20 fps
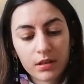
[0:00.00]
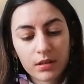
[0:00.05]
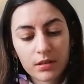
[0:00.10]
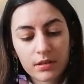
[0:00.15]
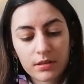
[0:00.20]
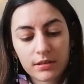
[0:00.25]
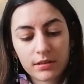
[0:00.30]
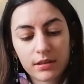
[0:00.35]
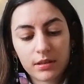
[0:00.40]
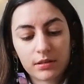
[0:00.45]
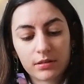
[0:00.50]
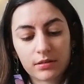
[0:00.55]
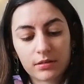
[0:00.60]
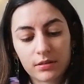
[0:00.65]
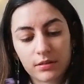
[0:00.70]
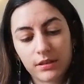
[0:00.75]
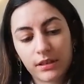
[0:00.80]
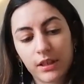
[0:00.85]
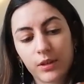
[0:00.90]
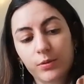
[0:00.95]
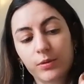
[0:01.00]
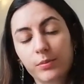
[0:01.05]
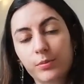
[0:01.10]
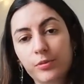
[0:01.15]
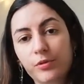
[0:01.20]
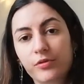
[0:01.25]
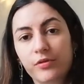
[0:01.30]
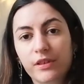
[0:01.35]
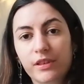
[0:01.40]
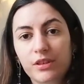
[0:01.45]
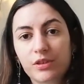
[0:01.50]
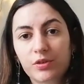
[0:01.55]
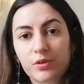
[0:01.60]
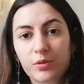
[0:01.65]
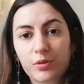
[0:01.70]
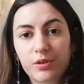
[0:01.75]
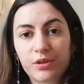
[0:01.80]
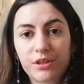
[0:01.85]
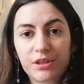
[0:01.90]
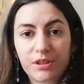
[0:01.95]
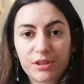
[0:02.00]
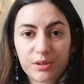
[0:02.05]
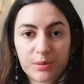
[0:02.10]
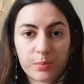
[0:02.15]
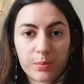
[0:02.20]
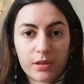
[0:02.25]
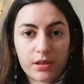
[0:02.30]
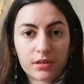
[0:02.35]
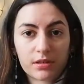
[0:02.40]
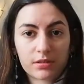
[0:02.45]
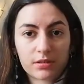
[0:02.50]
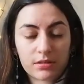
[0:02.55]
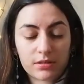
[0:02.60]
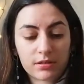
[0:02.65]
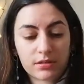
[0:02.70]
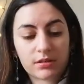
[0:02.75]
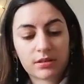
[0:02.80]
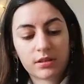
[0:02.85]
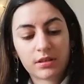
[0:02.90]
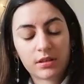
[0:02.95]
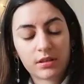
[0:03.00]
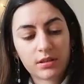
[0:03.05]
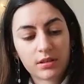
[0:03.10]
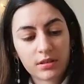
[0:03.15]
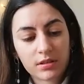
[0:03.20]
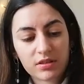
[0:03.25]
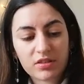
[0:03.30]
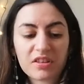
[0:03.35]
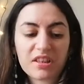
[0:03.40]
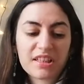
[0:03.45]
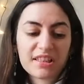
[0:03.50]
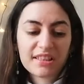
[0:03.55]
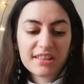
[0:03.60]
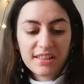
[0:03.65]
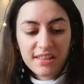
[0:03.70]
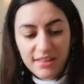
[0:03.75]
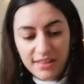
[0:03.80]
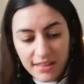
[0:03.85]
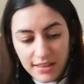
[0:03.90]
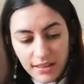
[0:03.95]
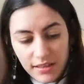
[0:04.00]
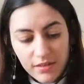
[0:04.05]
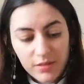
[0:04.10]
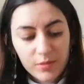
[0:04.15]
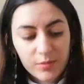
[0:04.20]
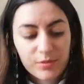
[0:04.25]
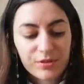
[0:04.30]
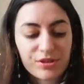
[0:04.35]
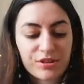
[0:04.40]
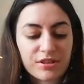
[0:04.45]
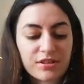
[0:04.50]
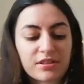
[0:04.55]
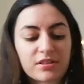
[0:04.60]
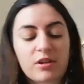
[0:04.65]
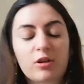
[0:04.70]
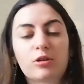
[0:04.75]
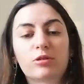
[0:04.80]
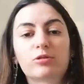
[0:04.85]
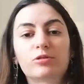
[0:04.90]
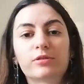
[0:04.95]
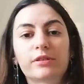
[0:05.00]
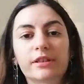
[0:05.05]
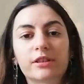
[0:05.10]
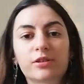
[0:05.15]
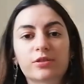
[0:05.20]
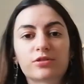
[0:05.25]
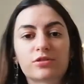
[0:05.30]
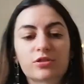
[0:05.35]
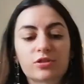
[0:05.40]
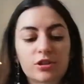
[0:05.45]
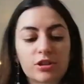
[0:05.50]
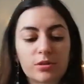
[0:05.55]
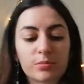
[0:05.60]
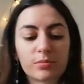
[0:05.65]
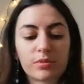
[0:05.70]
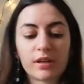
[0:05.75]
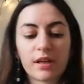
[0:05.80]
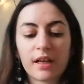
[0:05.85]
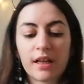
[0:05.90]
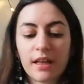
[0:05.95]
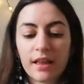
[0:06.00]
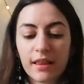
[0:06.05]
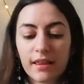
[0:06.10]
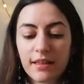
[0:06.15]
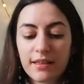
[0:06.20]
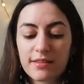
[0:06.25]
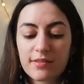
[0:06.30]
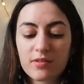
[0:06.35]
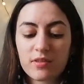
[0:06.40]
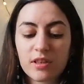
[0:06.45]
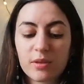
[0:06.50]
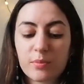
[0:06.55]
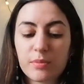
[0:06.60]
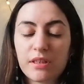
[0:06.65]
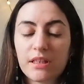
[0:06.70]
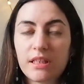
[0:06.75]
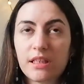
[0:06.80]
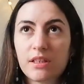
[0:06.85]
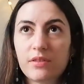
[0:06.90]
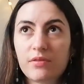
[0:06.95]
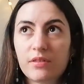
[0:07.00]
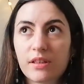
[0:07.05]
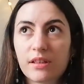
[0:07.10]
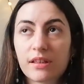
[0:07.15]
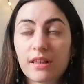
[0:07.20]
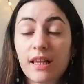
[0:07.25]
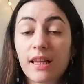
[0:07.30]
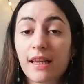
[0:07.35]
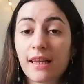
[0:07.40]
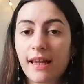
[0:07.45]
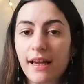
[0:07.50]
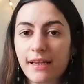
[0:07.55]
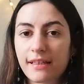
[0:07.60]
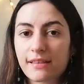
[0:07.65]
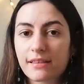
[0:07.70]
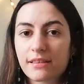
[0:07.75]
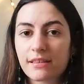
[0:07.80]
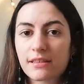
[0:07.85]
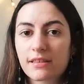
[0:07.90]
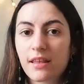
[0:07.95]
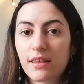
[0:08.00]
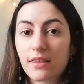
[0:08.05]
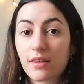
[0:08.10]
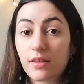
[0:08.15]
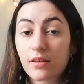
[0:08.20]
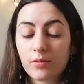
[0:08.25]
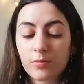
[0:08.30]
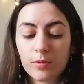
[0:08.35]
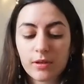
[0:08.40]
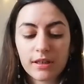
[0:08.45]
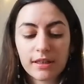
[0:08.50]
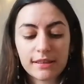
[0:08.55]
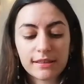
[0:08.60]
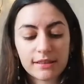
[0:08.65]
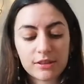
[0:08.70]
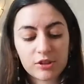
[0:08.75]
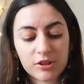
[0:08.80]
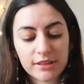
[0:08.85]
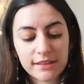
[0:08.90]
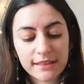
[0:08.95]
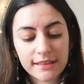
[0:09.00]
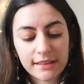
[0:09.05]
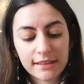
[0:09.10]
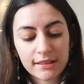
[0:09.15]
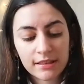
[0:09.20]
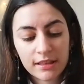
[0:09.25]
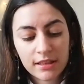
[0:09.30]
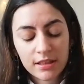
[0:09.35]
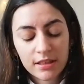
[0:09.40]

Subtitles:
So now we're moving to this part. So that's easy. We're just coloring on top. That's gonna be even lighter than the one I just did.